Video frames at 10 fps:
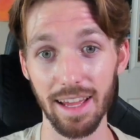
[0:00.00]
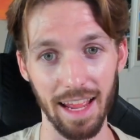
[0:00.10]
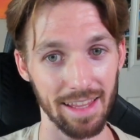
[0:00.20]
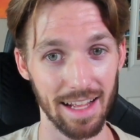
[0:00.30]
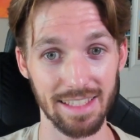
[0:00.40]

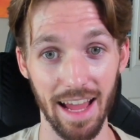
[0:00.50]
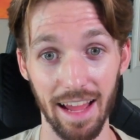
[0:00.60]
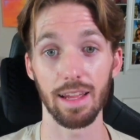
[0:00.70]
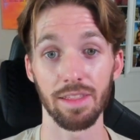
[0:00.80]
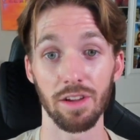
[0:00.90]
and that's
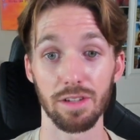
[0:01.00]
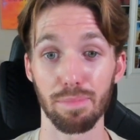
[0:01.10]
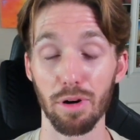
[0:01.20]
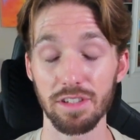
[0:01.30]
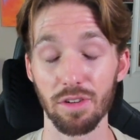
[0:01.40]
that. And there's a
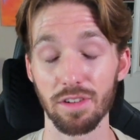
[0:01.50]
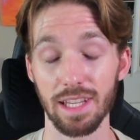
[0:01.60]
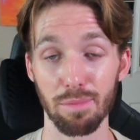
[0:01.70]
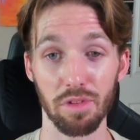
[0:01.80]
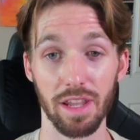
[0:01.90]
personal
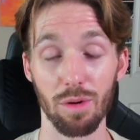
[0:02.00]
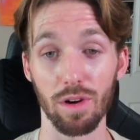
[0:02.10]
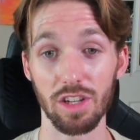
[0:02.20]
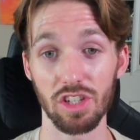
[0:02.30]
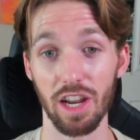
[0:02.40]
example that I
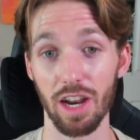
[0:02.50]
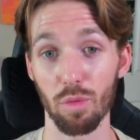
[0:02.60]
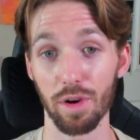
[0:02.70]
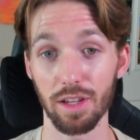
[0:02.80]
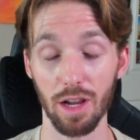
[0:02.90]
want to share
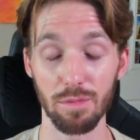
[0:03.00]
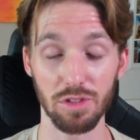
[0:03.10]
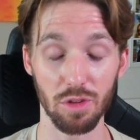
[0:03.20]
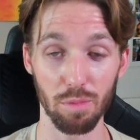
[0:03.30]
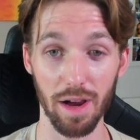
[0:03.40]
when it comes
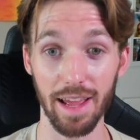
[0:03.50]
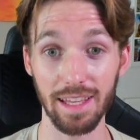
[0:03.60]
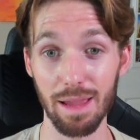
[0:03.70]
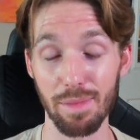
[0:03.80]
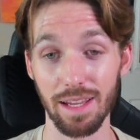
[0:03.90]
to my
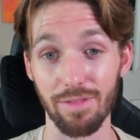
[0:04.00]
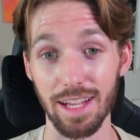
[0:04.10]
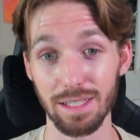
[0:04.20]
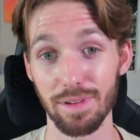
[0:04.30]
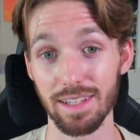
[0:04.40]
gaming
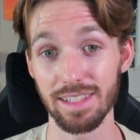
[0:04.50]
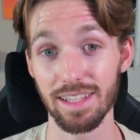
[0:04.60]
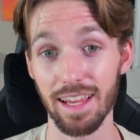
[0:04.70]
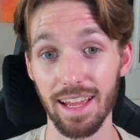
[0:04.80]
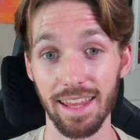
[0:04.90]
investments,
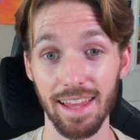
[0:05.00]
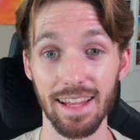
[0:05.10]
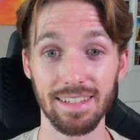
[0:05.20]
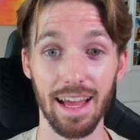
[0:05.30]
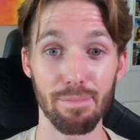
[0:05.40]
and that
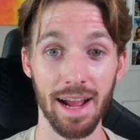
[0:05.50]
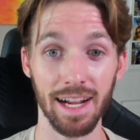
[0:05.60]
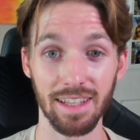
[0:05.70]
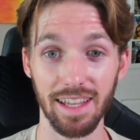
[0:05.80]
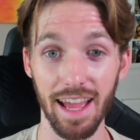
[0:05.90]
is that back
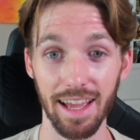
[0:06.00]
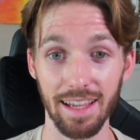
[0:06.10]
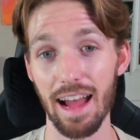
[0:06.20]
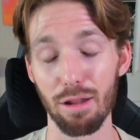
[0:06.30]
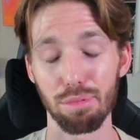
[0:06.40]
in the
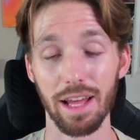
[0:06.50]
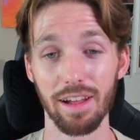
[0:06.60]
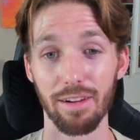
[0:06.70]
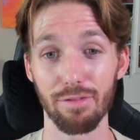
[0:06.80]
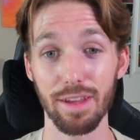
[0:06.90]
day, I play a
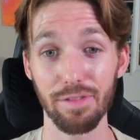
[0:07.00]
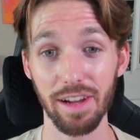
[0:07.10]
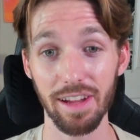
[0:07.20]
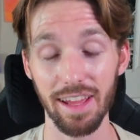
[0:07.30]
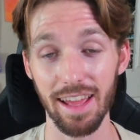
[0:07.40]
lot of
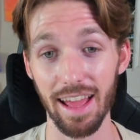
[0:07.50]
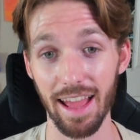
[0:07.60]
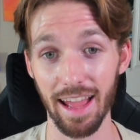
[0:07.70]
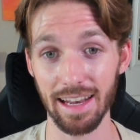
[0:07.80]
FIFA, and